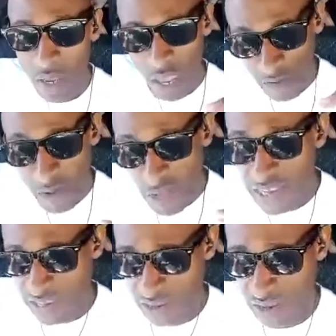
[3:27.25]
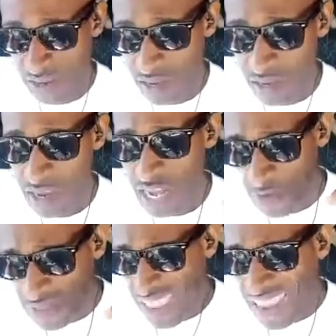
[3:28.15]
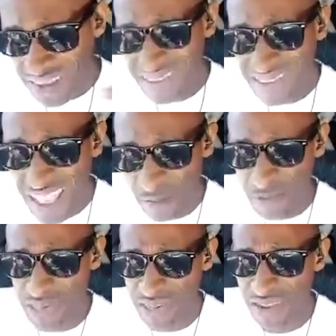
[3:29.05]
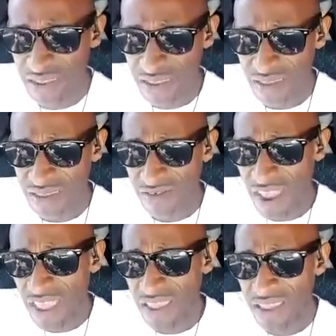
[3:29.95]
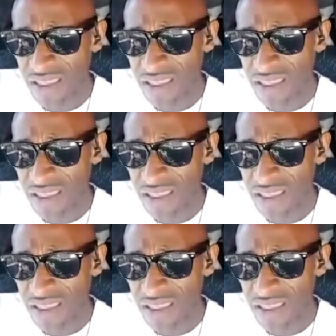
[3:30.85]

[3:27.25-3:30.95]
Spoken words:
If you listen, and if you take the steps, right?